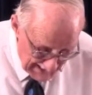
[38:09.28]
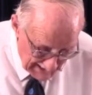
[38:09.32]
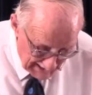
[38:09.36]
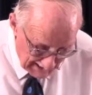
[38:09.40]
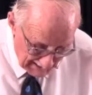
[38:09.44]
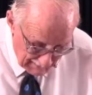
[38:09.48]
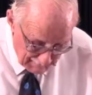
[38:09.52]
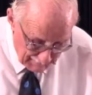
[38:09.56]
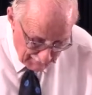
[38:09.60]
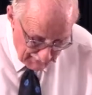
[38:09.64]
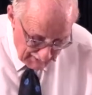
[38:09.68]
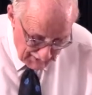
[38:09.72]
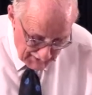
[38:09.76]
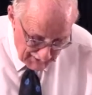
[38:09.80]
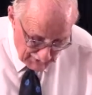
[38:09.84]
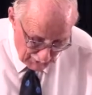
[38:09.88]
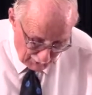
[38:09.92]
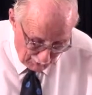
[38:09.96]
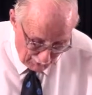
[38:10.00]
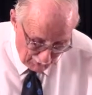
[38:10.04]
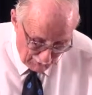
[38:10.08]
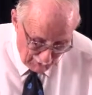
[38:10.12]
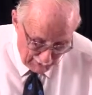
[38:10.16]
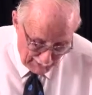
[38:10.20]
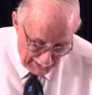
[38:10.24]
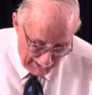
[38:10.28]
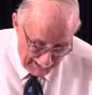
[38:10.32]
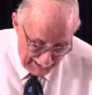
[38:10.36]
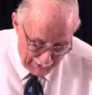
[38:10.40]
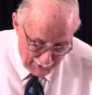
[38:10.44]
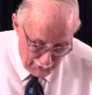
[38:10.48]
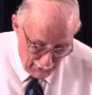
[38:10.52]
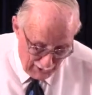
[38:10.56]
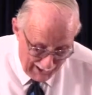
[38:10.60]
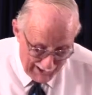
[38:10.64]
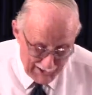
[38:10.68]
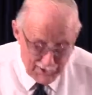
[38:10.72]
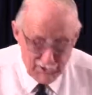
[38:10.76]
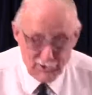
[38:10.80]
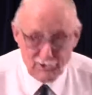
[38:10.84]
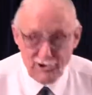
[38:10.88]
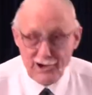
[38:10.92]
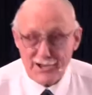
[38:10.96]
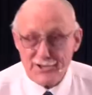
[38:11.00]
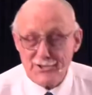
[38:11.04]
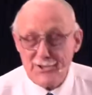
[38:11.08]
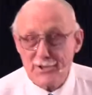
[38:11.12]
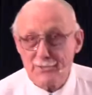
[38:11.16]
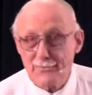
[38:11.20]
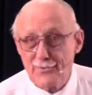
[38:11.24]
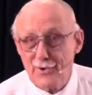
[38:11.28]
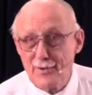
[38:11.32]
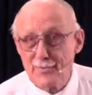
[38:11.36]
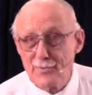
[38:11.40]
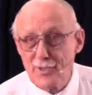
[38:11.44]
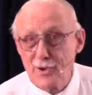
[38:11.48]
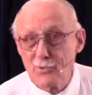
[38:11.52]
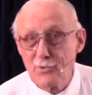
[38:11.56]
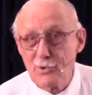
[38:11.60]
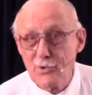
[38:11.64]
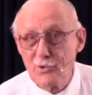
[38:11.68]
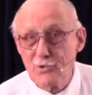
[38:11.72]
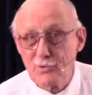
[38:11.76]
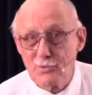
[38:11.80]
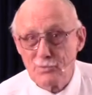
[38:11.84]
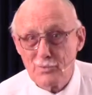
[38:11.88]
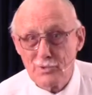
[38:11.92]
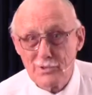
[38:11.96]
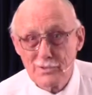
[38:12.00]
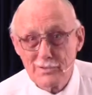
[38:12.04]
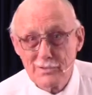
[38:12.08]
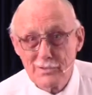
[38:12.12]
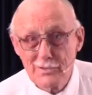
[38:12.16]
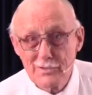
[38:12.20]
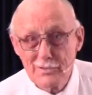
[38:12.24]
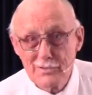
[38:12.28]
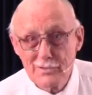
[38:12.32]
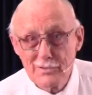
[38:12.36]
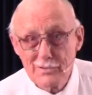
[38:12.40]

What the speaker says: Jacob is called a transgressor from the womb.